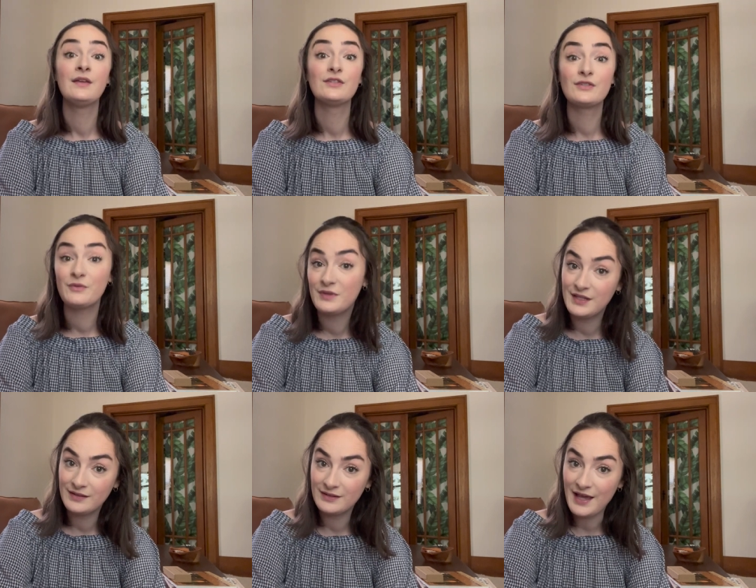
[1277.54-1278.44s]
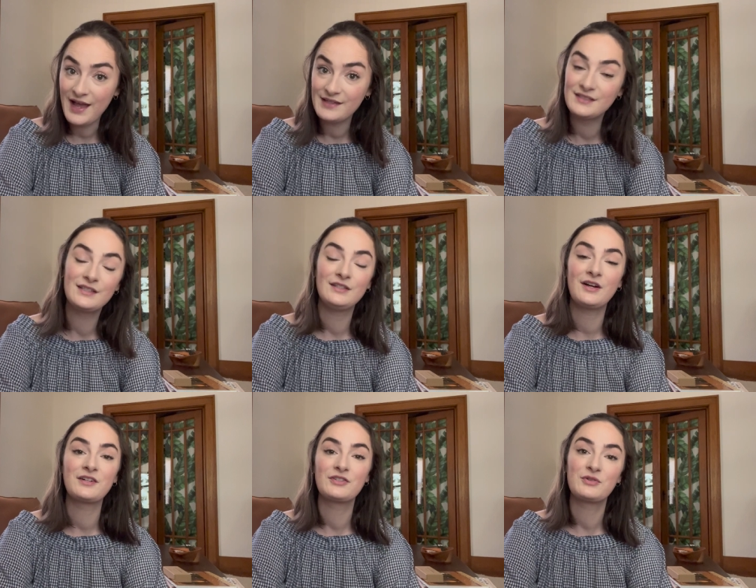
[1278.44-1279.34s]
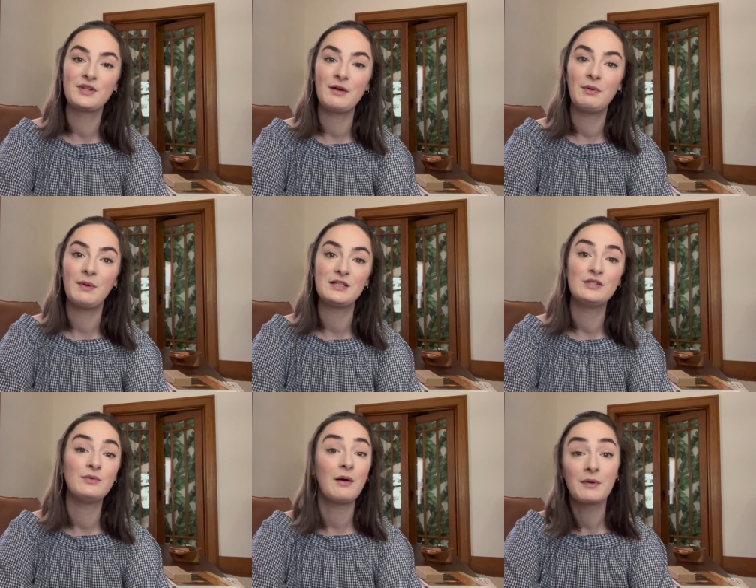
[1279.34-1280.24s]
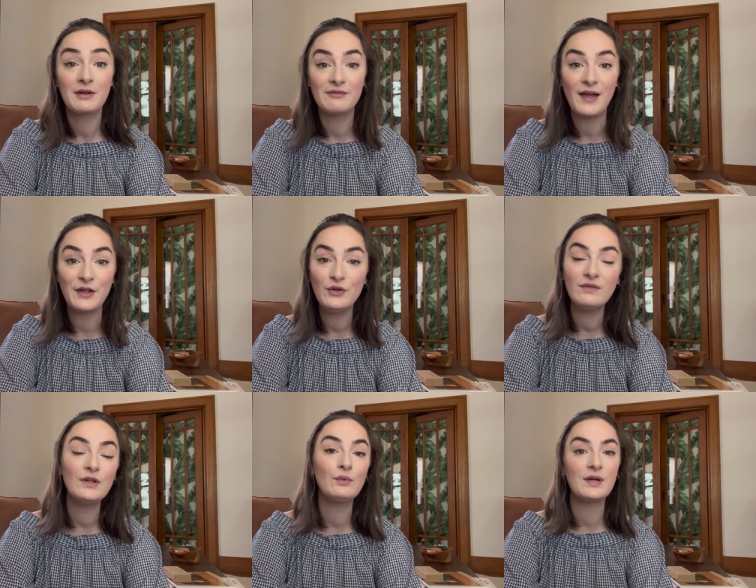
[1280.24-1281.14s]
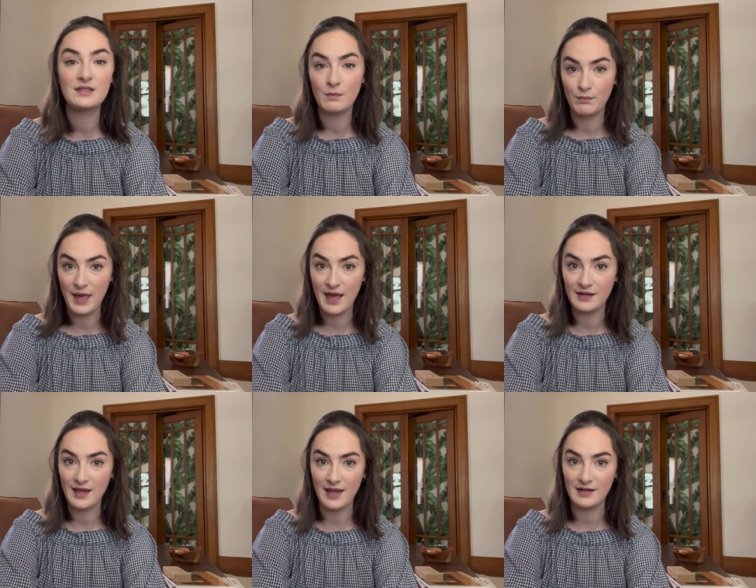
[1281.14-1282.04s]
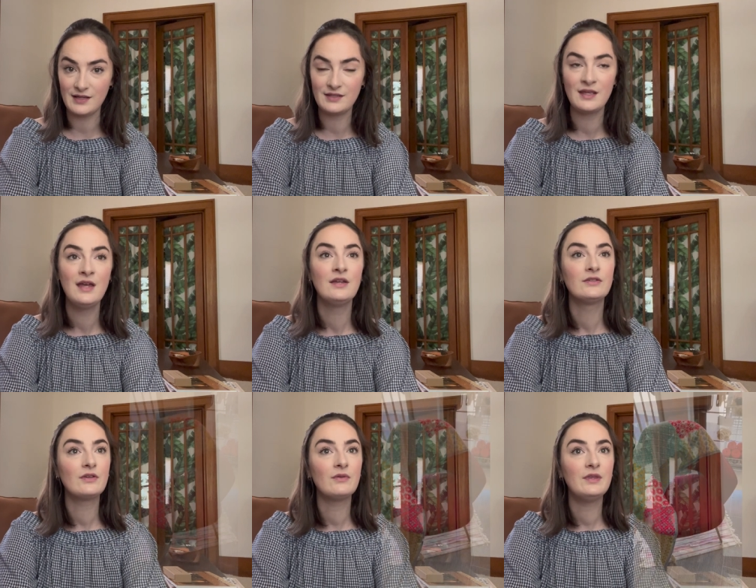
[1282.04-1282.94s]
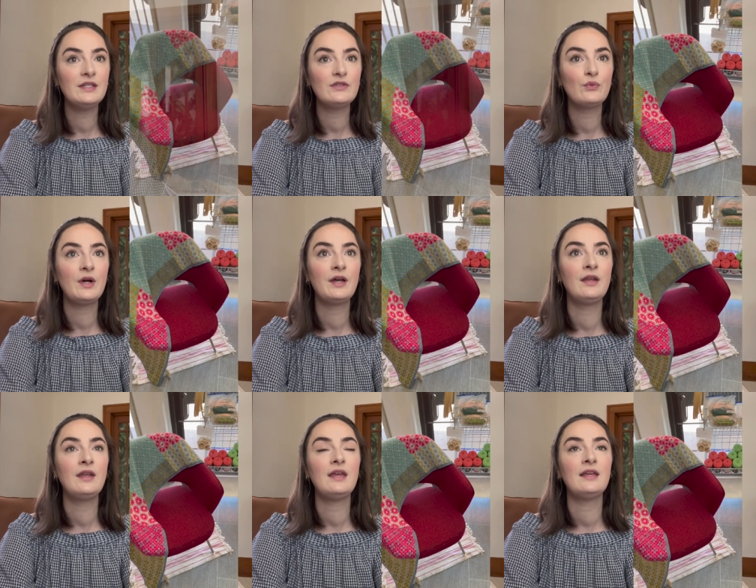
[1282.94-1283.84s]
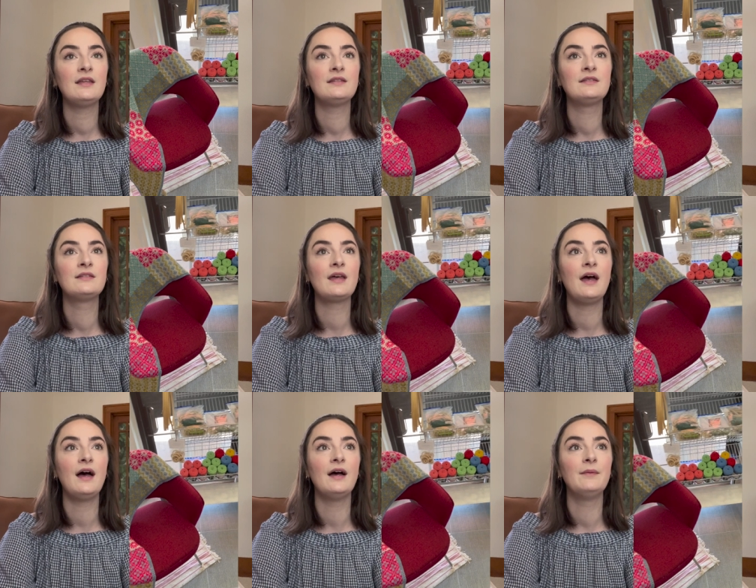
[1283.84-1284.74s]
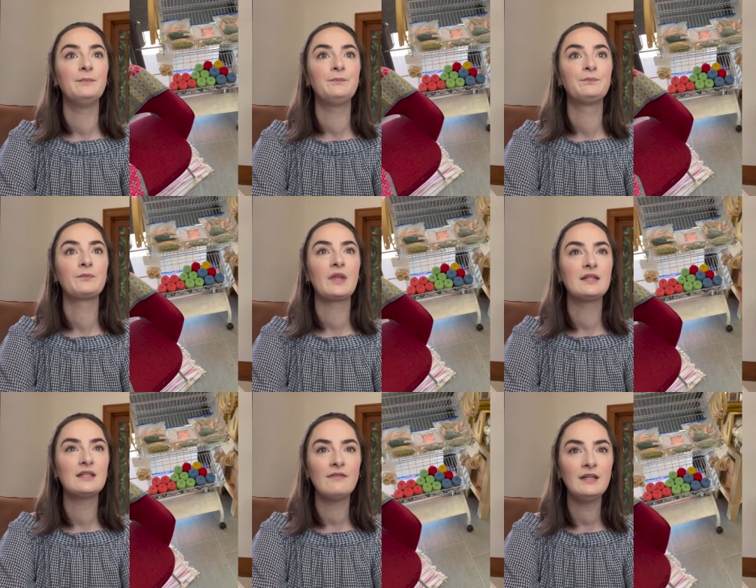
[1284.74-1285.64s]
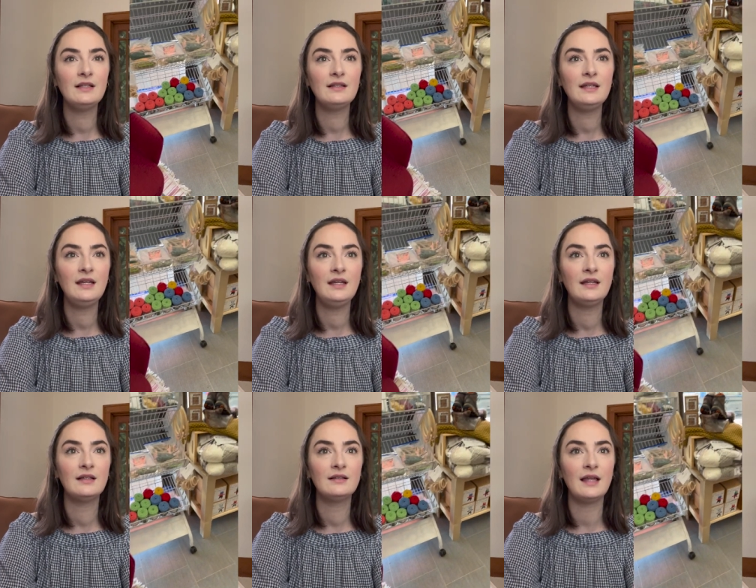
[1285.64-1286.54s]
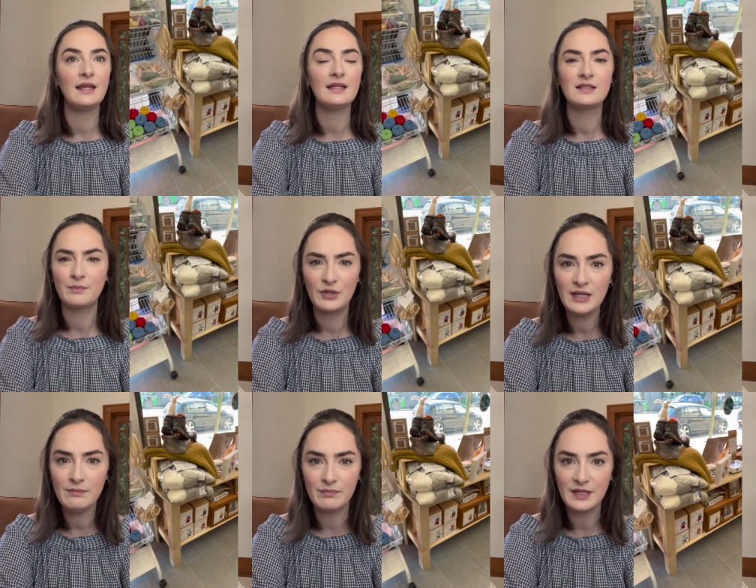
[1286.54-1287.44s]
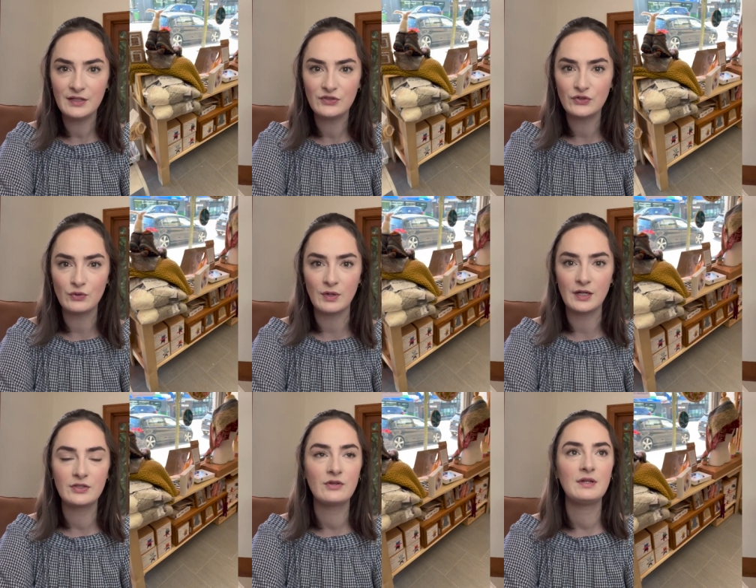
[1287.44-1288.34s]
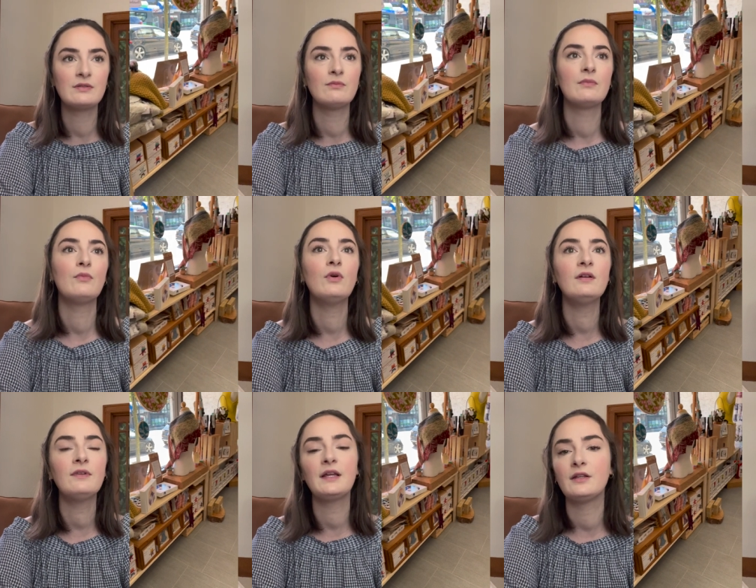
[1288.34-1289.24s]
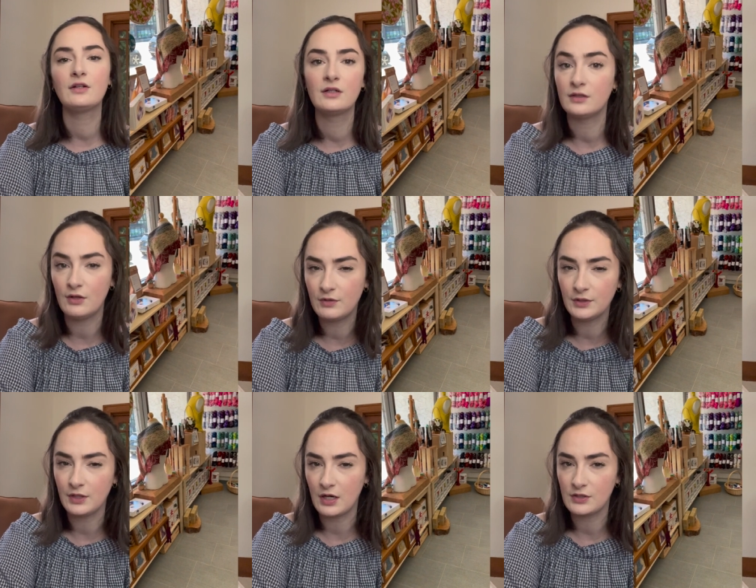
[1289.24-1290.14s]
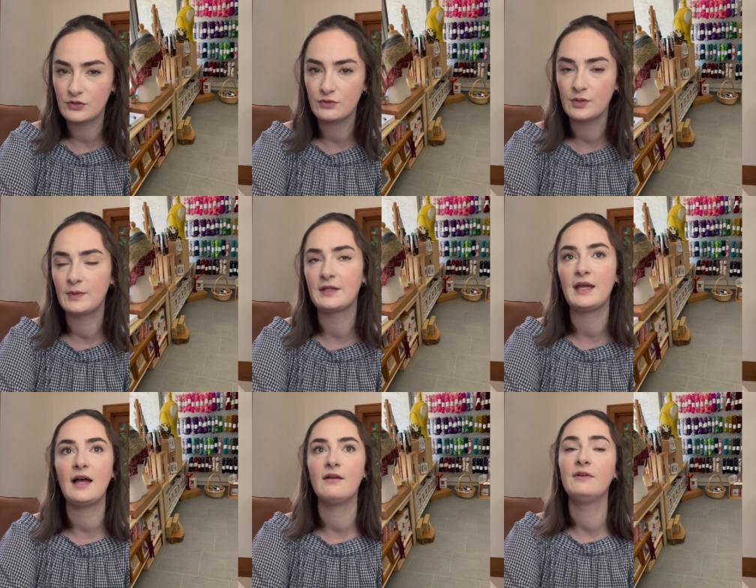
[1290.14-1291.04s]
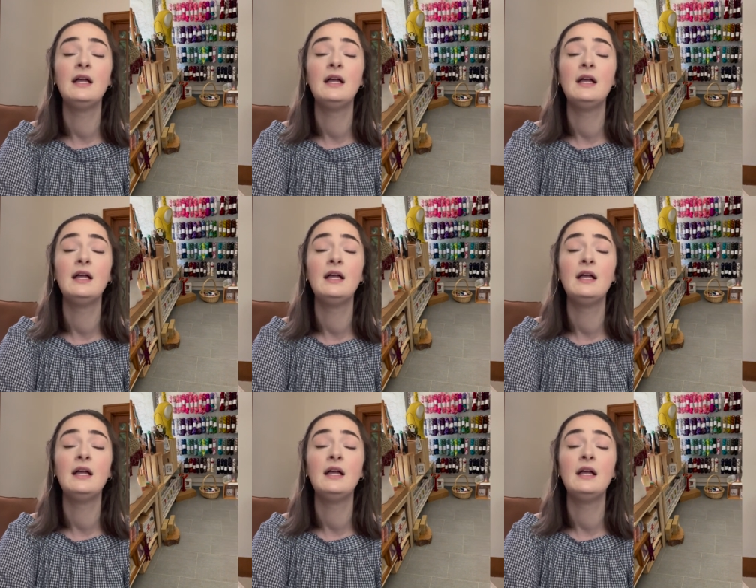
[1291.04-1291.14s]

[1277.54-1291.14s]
So the last yarn store that we went to while we were in Vancouver was Baaad Anna's. So this one is um, definitely like, it's a pretty big store. So it's more of like your local yarn store where they have